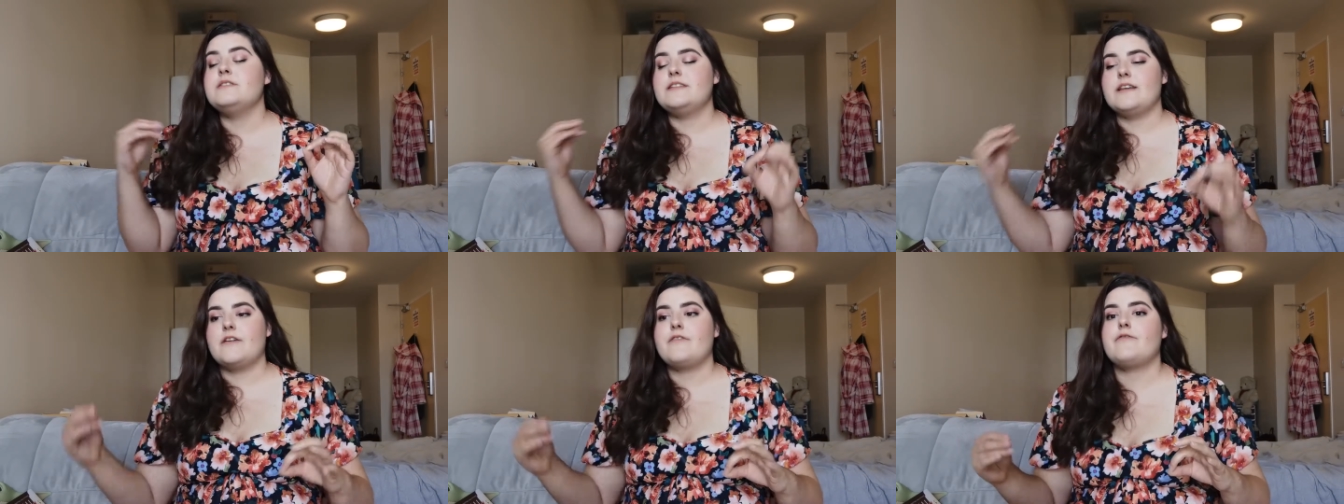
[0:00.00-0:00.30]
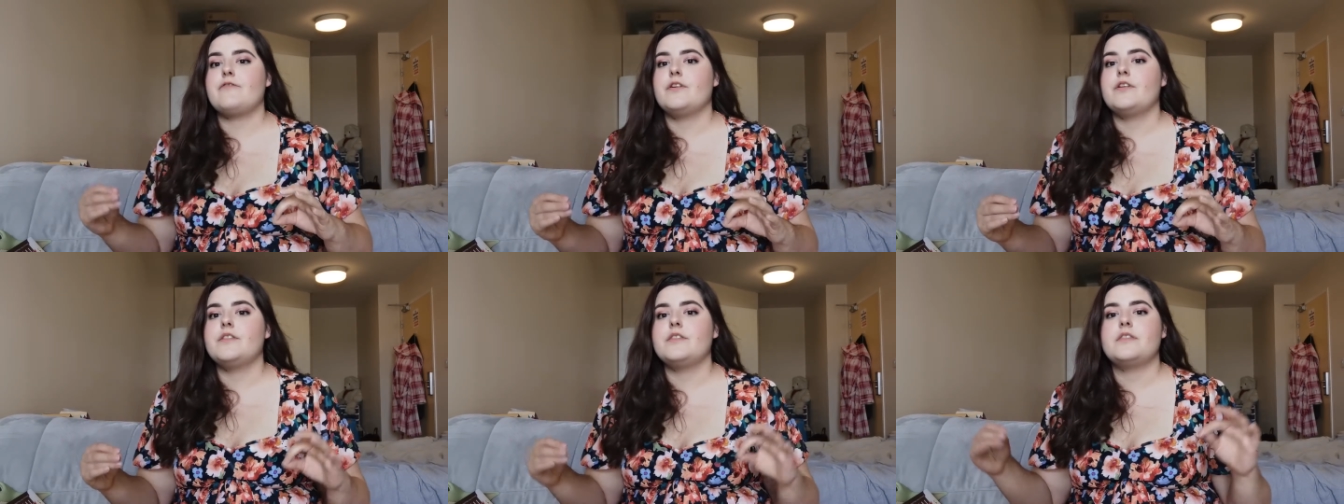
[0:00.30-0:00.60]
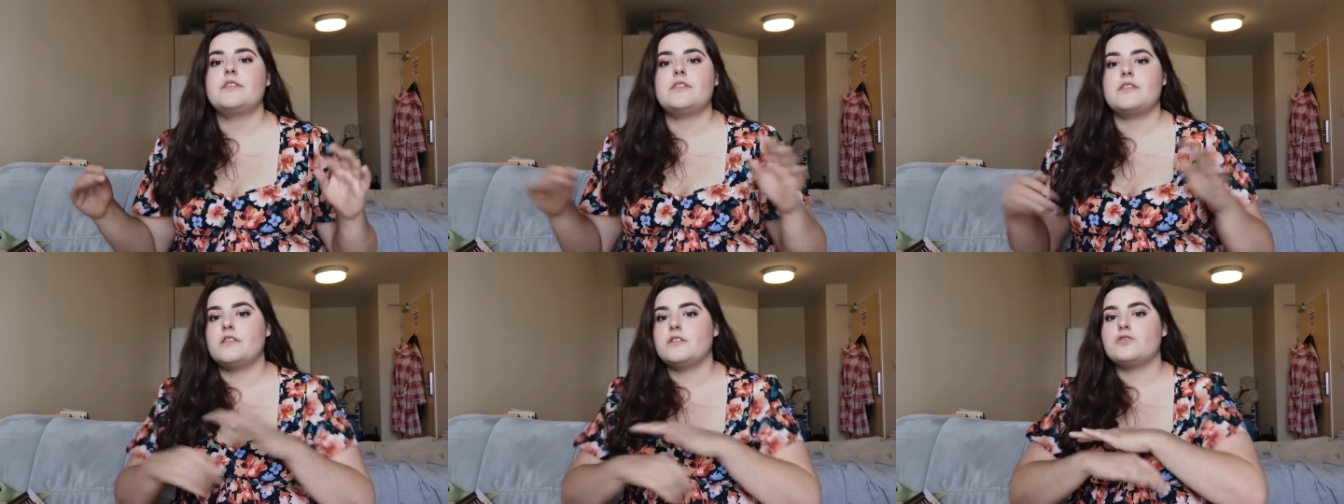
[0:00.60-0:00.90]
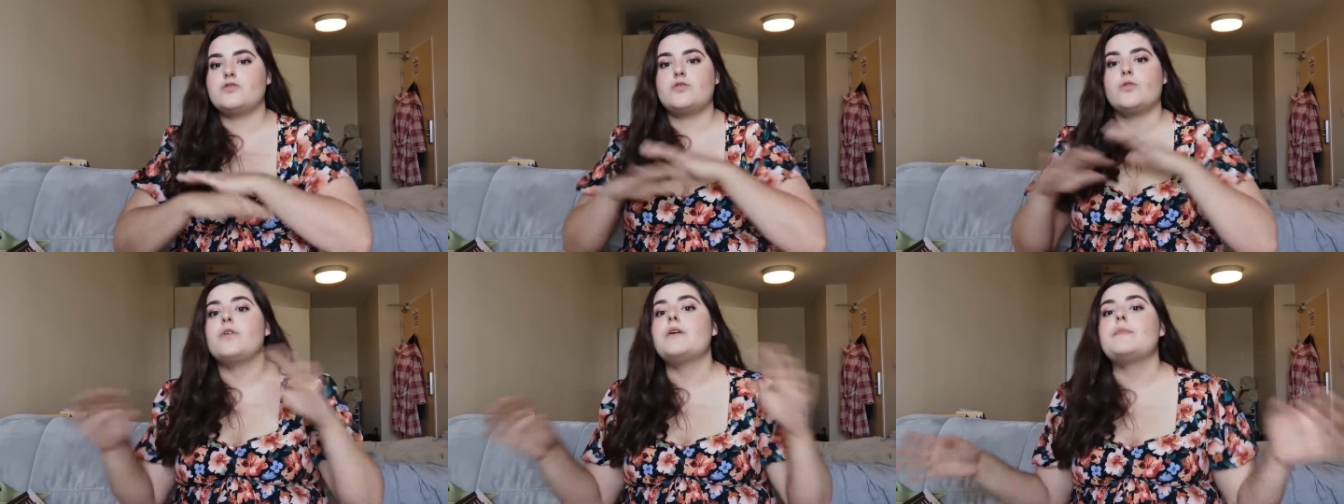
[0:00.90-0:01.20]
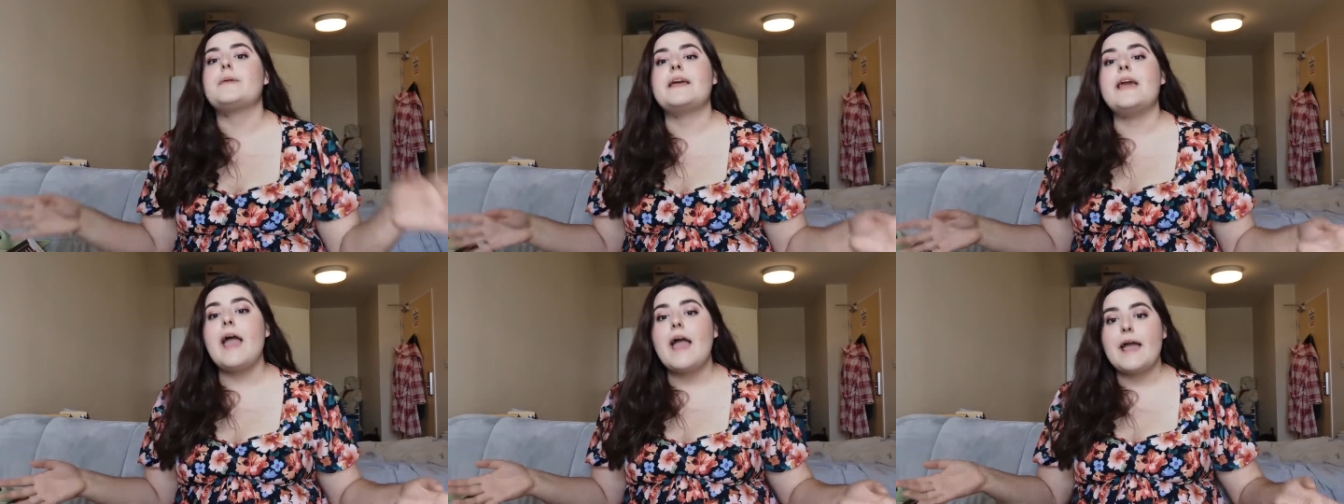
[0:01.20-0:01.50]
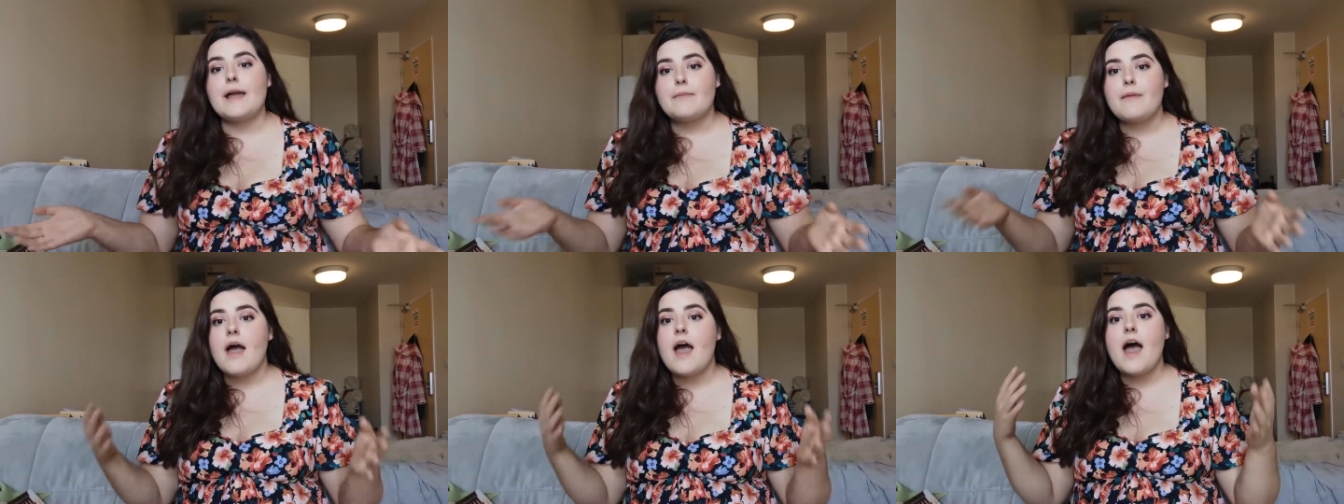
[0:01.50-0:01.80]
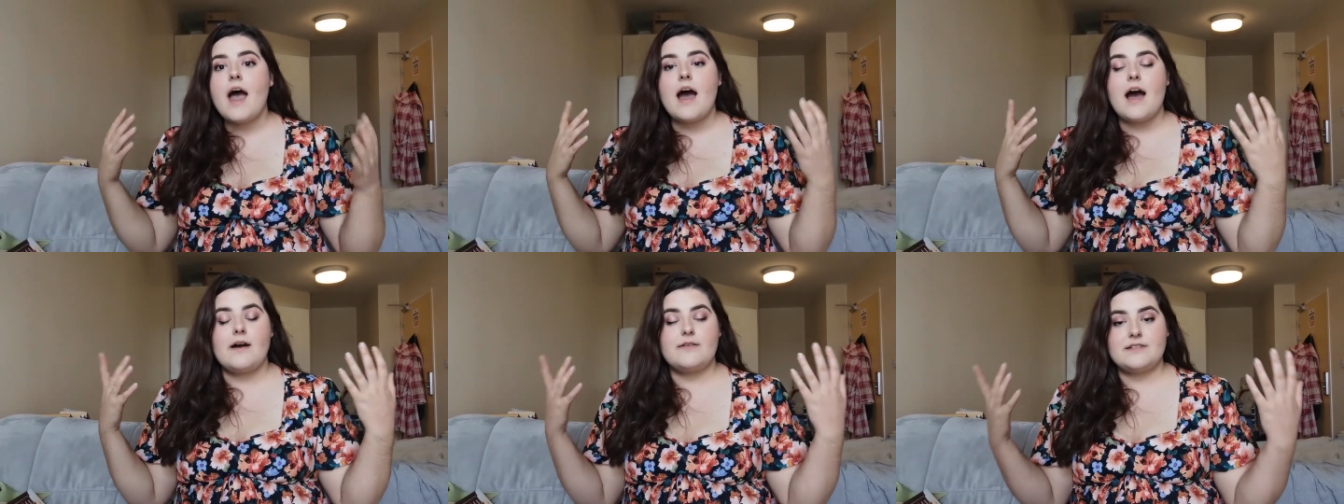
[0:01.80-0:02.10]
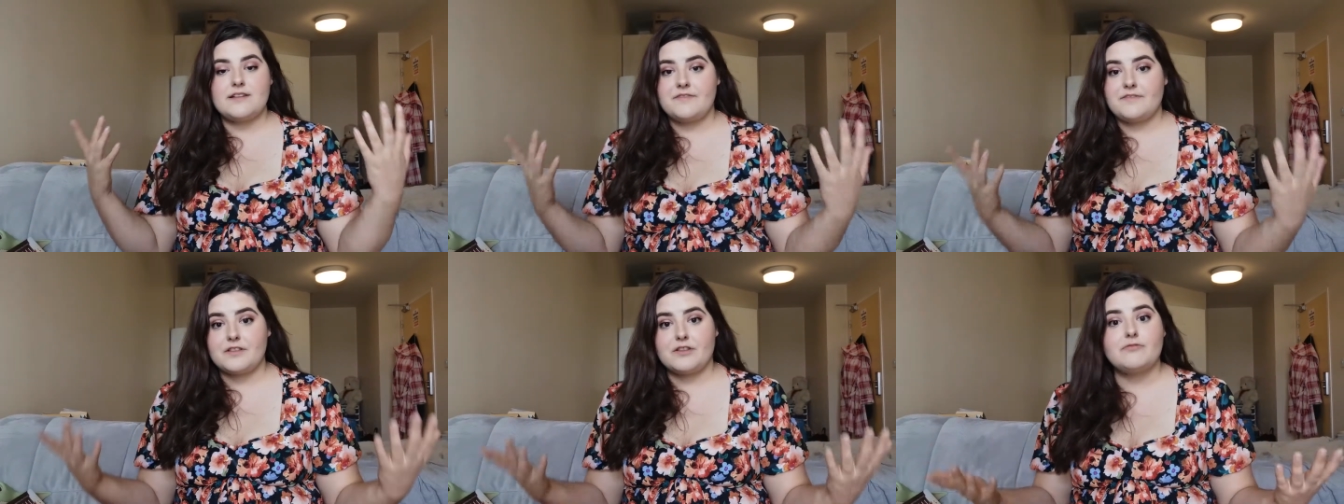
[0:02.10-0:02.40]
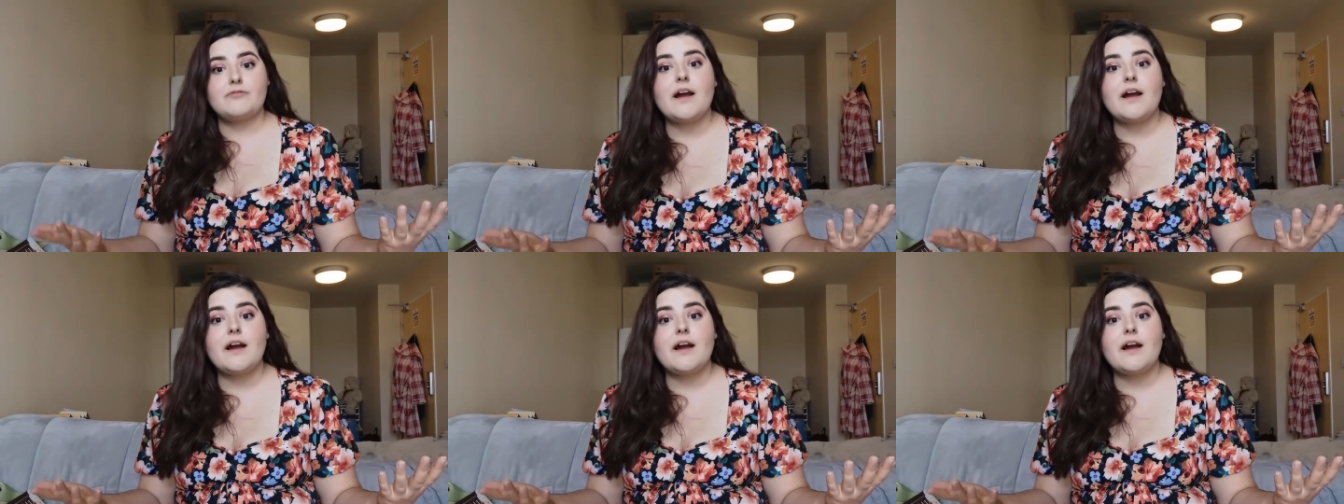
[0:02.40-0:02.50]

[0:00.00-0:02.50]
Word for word: different the story became, how different